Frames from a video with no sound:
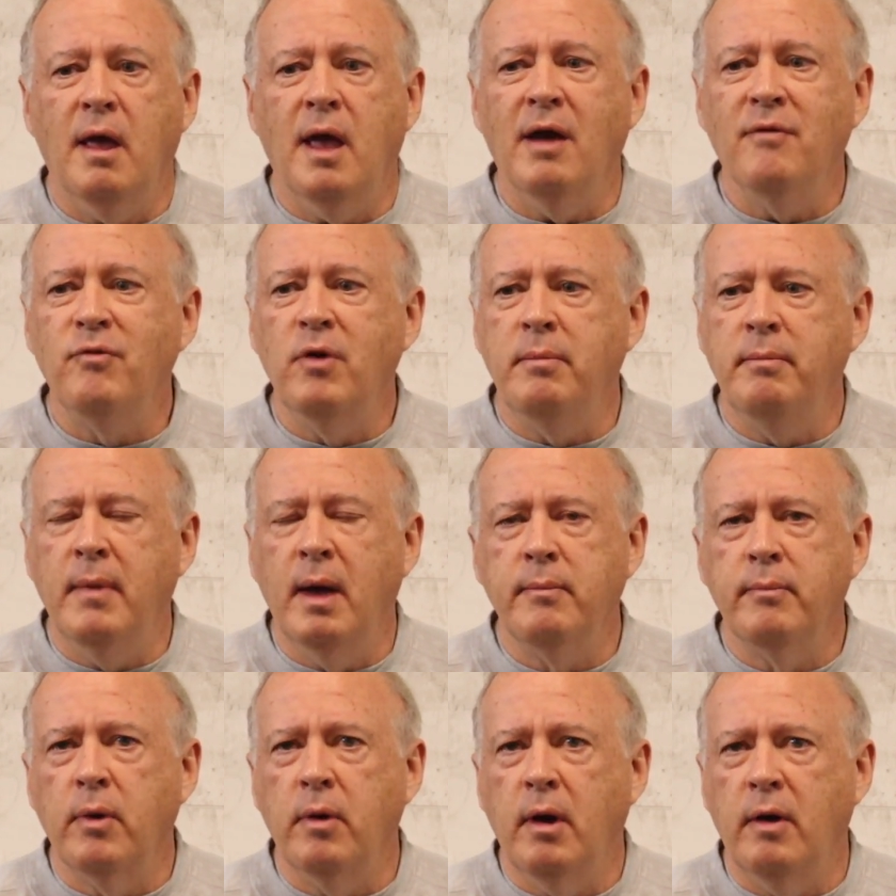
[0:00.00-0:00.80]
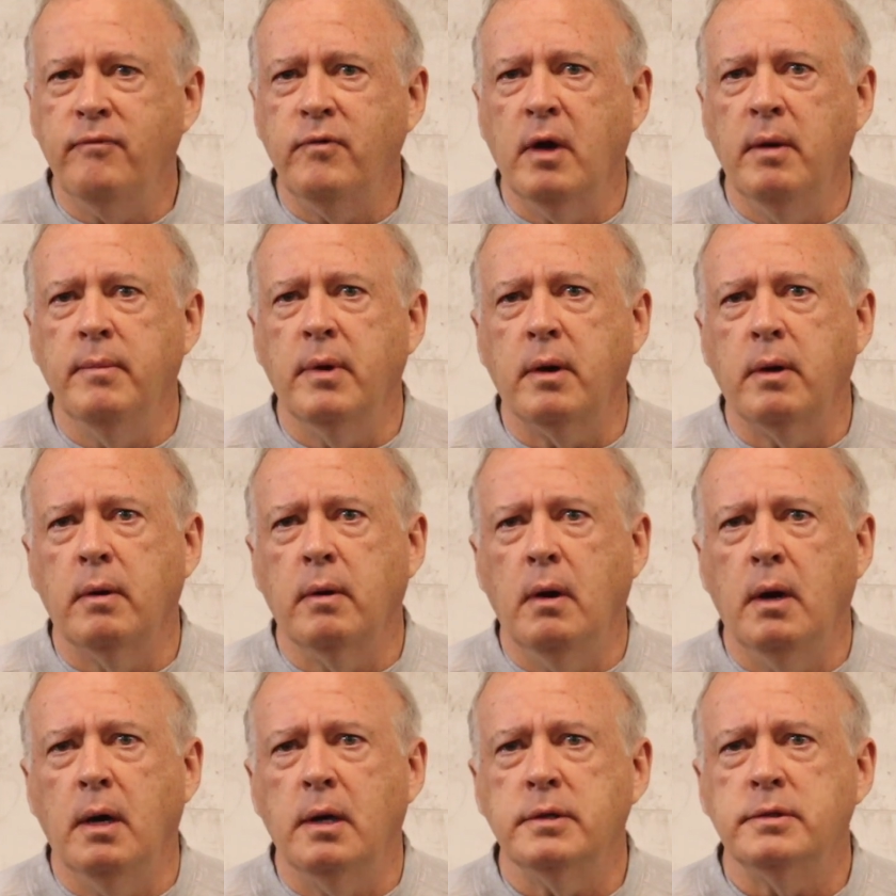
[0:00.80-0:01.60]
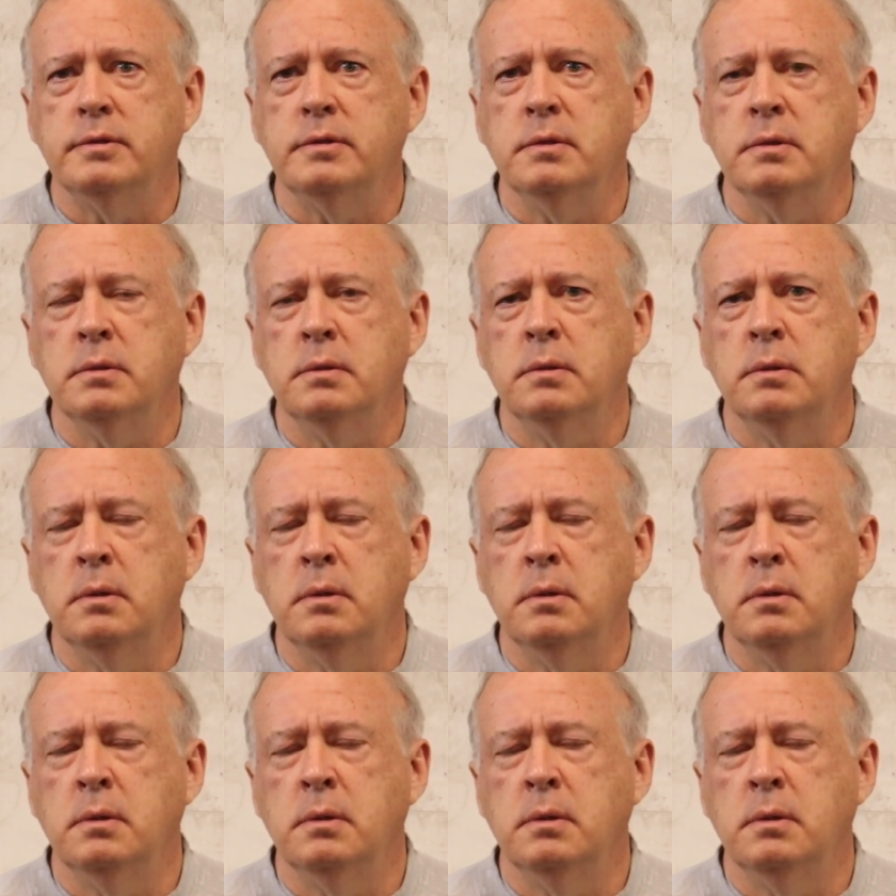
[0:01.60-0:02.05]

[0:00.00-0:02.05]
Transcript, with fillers: every member I've come across.